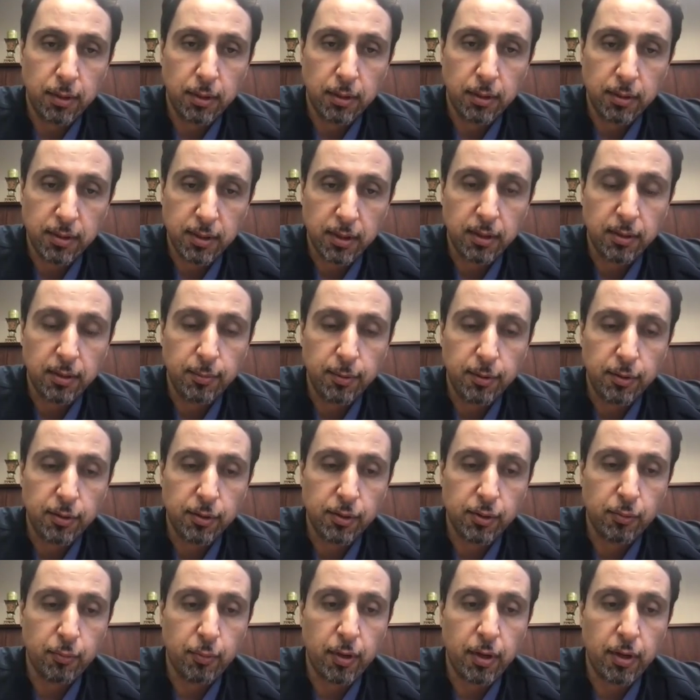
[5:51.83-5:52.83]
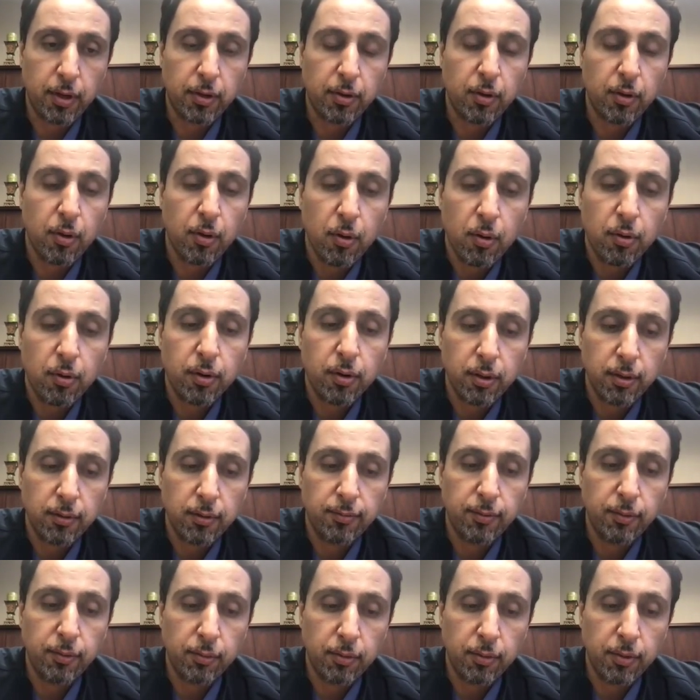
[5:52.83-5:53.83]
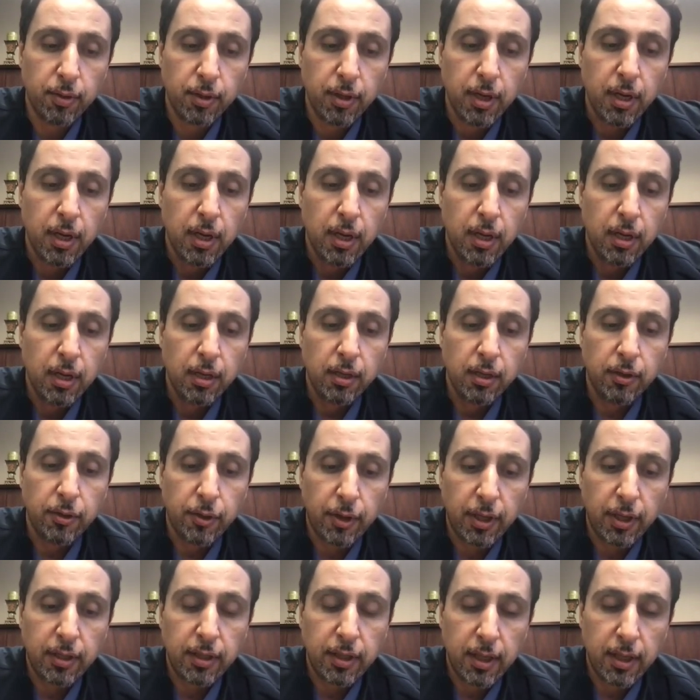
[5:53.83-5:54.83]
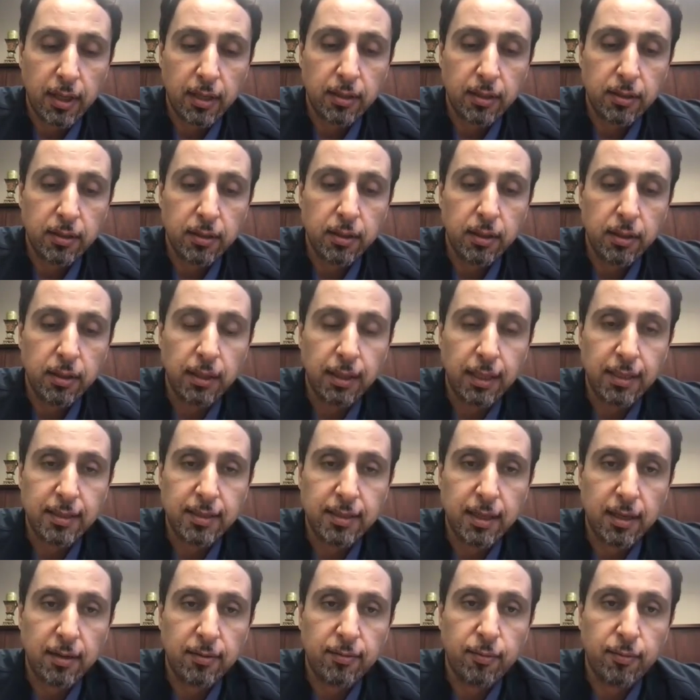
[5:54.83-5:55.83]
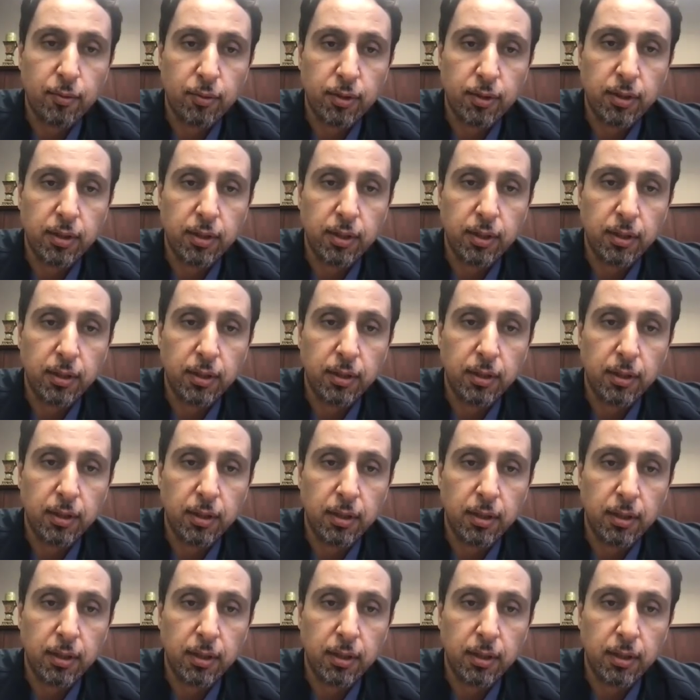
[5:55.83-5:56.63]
centimeter square, or if your gradient less than 40